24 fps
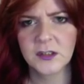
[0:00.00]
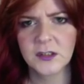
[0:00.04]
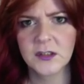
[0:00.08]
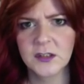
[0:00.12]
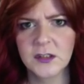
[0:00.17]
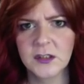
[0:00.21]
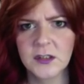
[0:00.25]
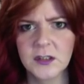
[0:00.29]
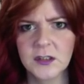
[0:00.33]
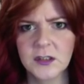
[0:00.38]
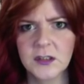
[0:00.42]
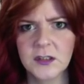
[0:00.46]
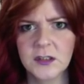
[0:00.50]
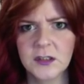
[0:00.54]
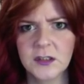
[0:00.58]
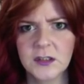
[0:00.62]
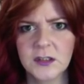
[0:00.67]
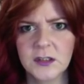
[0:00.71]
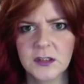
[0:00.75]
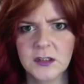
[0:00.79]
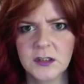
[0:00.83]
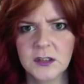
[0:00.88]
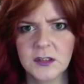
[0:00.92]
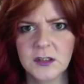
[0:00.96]

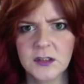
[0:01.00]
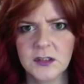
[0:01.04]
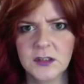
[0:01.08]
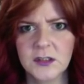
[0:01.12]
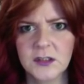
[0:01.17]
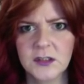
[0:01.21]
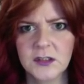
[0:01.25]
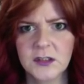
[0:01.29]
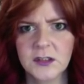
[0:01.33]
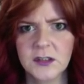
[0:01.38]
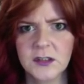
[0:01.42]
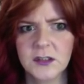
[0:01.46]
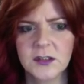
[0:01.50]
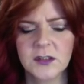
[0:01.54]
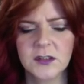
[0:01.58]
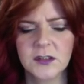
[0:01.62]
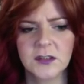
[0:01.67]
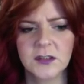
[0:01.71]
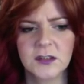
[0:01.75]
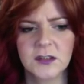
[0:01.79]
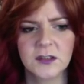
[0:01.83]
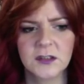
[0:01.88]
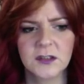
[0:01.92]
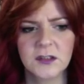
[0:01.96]

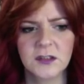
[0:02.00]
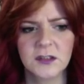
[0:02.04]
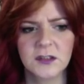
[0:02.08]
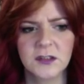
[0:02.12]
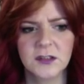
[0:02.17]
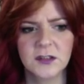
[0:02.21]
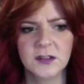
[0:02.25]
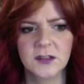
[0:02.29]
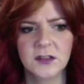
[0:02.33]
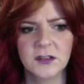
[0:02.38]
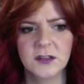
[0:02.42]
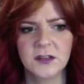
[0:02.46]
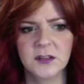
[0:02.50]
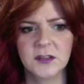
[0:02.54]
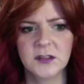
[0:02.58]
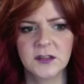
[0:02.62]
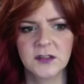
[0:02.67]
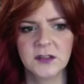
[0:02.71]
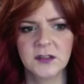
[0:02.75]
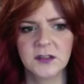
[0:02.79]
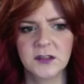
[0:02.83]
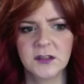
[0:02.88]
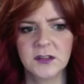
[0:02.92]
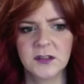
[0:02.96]

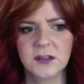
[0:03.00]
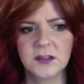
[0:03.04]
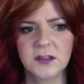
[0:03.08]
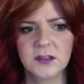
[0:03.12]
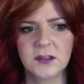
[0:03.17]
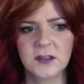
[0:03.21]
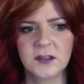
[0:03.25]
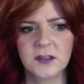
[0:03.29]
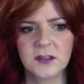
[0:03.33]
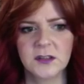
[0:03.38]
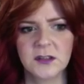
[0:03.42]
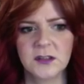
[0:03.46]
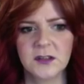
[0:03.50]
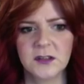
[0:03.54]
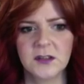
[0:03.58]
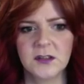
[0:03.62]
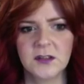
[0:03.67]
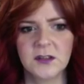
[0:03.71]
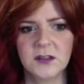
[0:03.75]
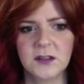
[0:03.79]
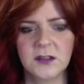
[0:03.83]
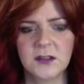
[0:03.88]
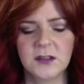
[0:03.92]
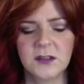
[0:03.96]

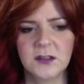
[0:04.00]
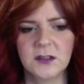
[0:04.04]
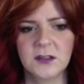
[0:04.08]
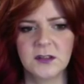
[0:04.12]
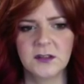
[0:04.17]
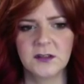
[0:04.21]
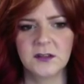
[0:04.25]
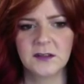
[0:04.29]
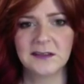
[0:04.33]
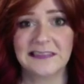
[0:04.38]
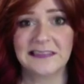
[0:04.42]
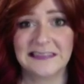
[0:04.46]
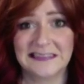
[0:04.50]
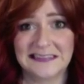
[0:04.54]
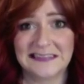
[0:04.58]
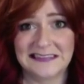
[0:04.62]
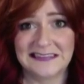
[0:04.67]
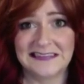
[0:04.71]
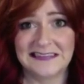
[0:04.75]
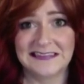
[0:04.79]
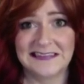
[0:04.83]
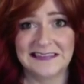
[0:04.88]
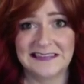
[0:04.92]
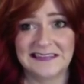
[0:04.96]

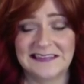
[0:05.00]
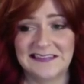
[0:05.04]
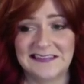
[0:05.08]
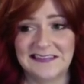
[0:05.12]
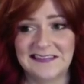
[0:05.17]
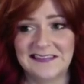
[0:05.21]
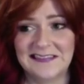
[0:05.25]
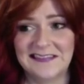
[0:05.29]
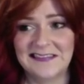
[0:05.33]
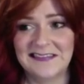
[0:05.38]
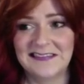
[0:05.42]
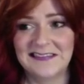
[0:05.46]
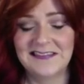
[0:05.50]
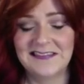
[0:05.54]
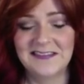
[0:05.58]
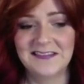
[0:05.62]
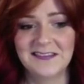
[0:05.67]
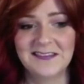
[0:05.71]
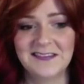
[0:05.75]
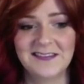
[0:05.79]
No words are spoken by the person on screen.